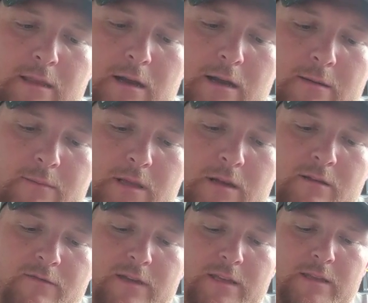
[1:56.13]
the locking
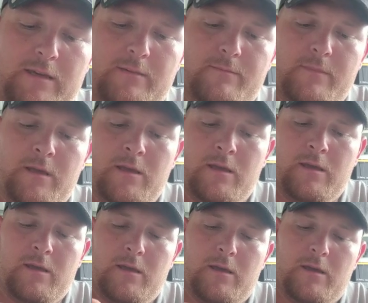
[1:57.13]
block, feed lip,
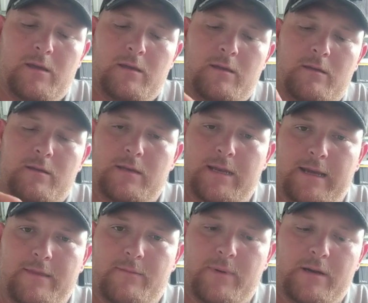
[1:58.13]

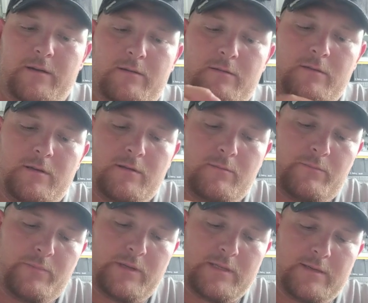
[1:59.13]
down the barrel,
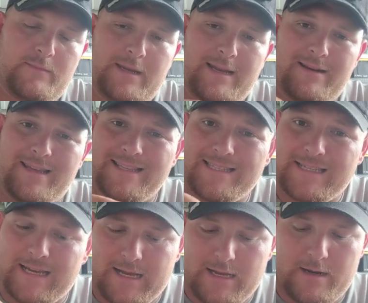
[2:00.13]
put some down
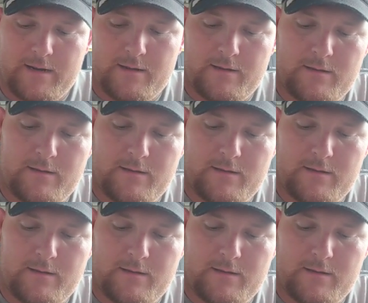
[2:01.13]
inside.